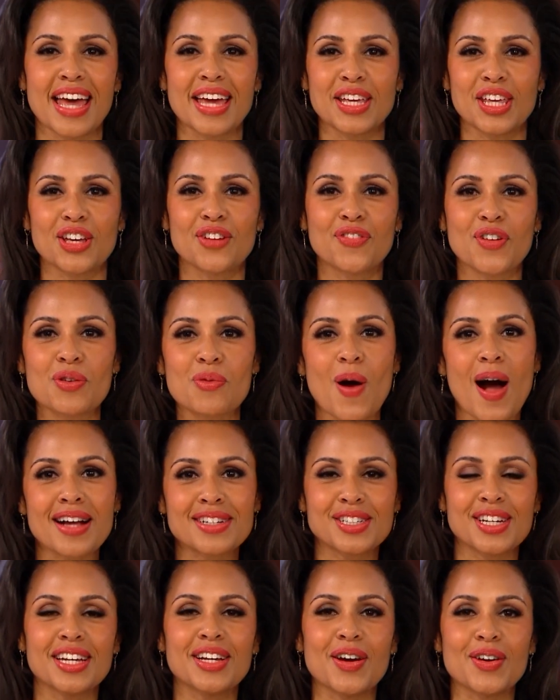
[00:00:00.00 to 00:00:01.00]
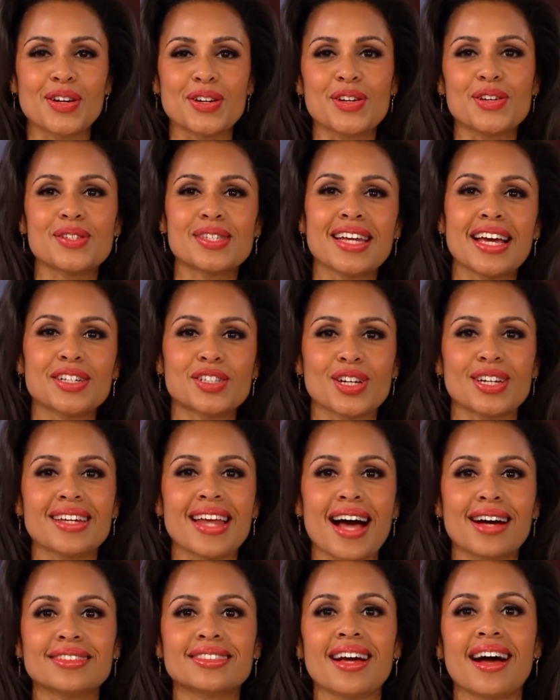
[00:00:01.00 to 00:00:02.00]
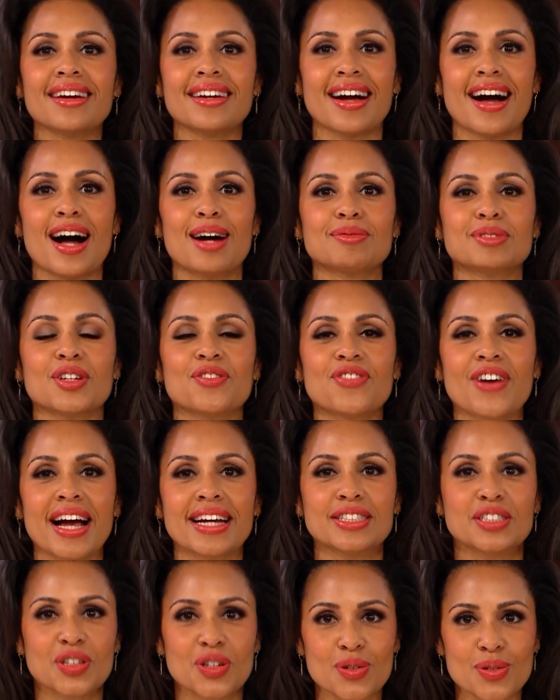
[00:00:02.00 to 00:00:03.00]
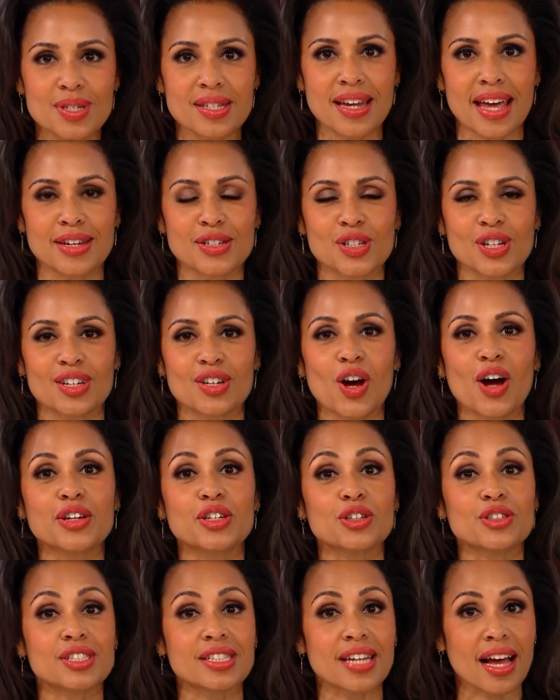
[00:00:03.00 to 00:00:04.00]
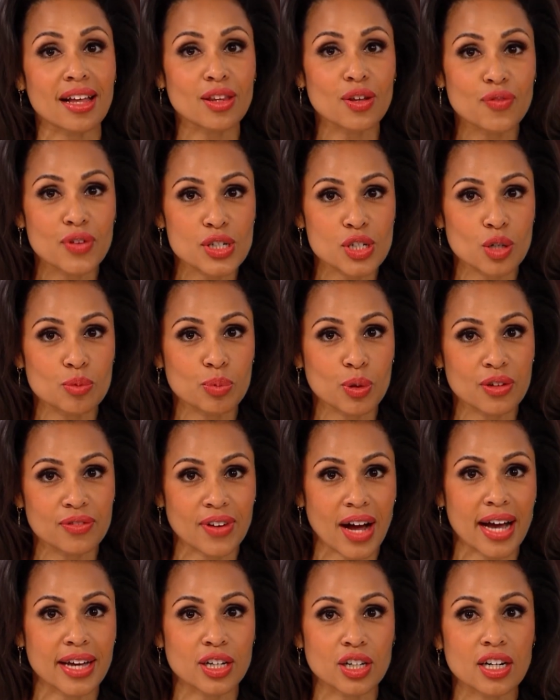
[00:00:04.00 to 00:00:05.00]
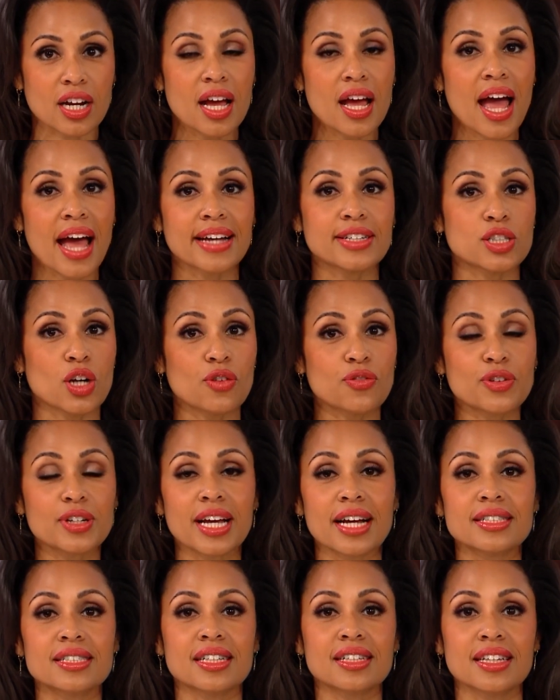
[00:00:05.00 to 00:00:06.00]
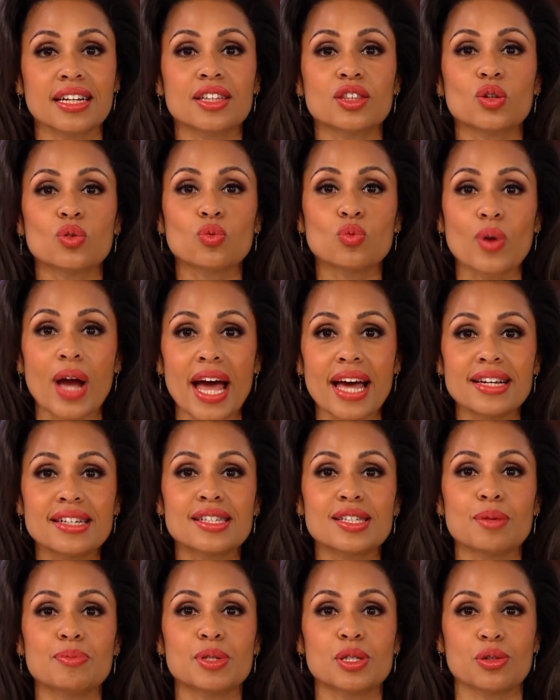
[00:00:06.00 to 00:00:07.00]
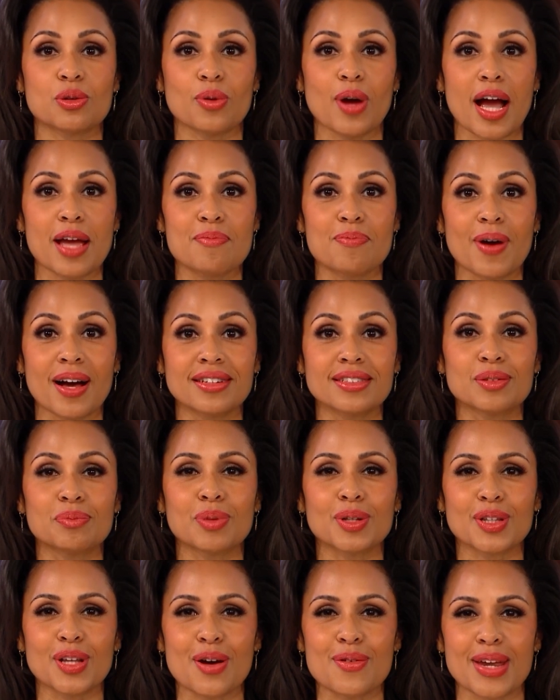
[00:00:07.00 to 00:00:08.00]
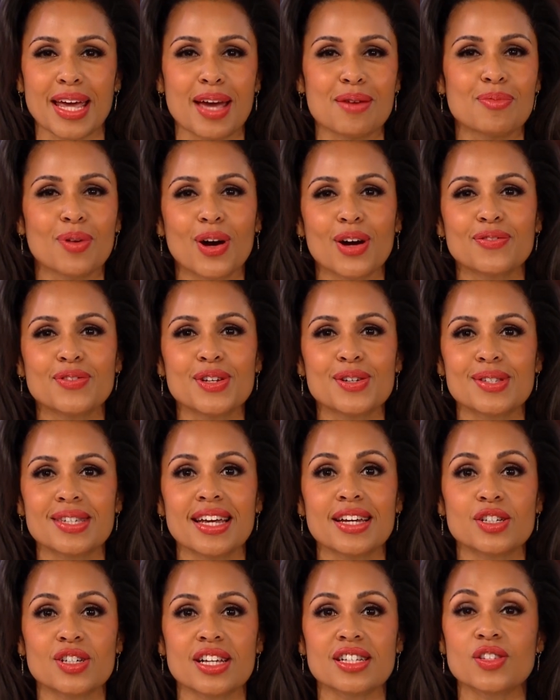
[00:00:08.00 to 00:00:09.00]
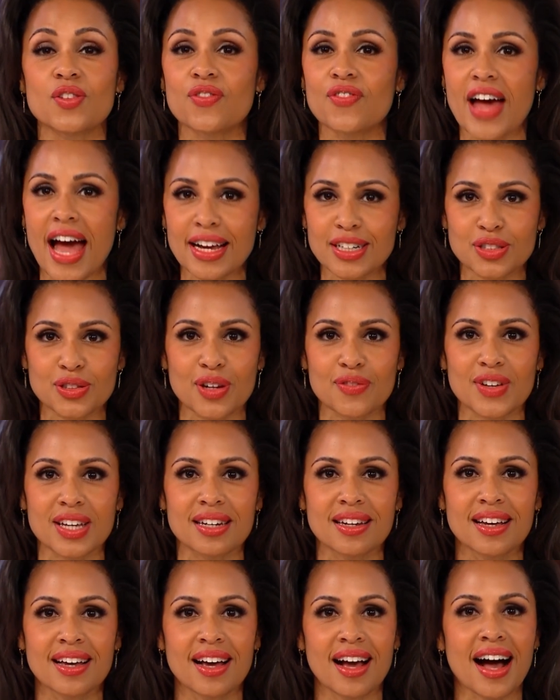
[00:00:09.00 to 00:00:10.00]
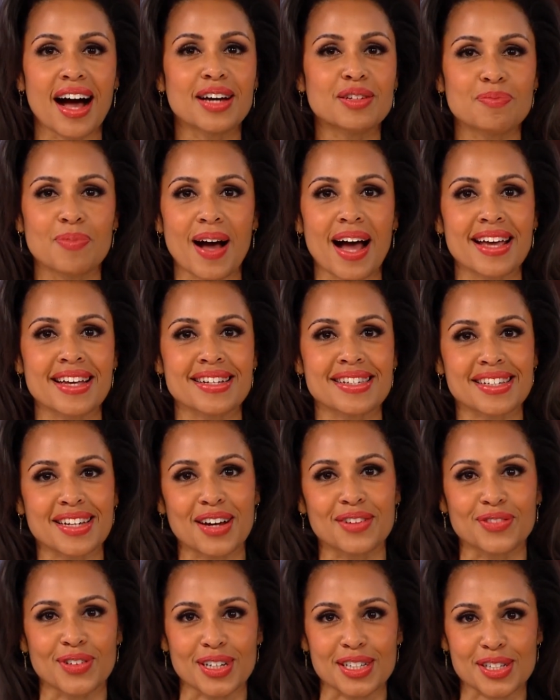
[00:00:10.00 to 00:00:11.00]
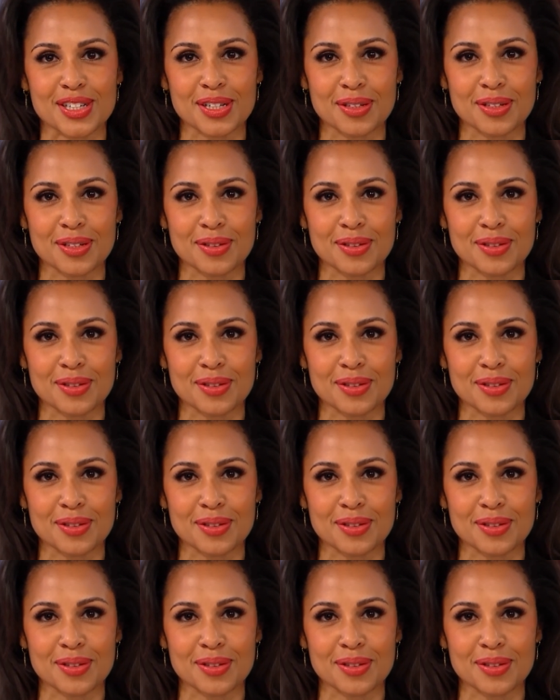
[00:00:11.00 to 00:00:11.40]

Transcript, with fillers: Thank you for watching. Go to news nation now dot com to find NewsNation on your television provider. And don't forget to click the red subscribe button below to get more of NewsNation's fact-driven, unbiased coverage.